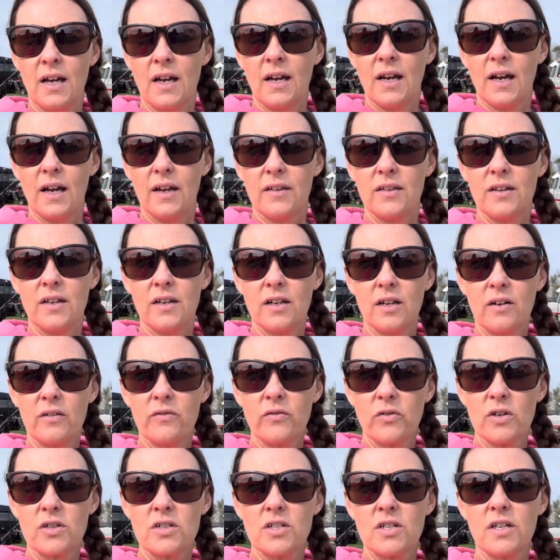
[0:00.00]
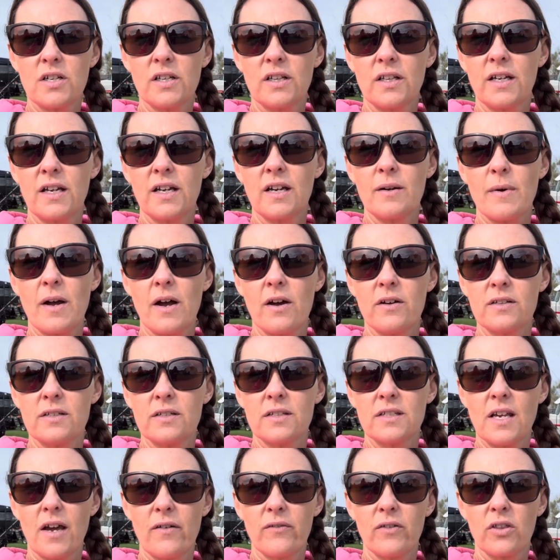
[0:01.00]
And then unfortunately about
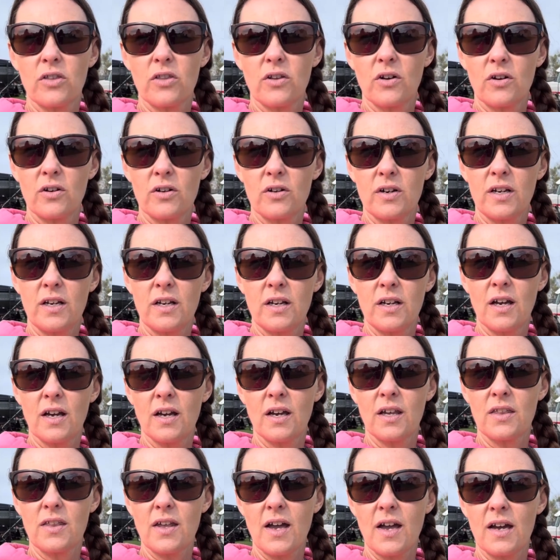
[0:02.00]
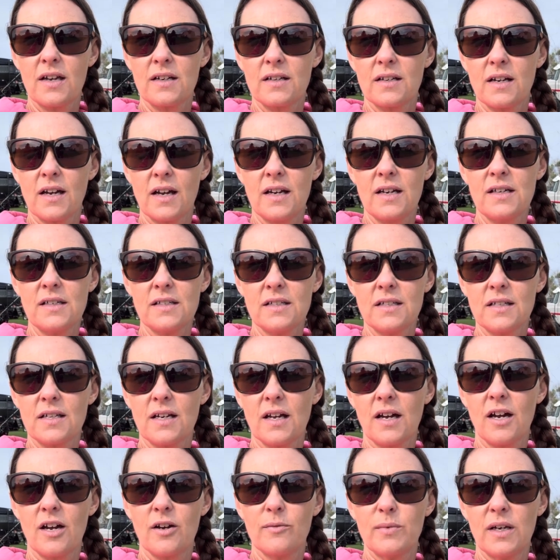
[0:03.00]
7:30 that night,
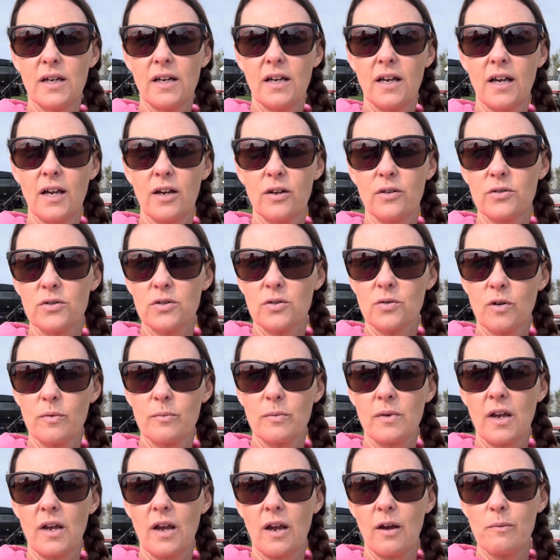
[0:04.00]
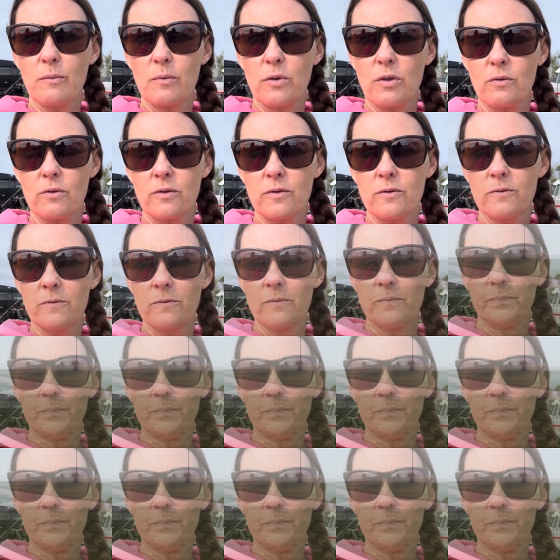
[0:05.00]
a big hailstorm came through.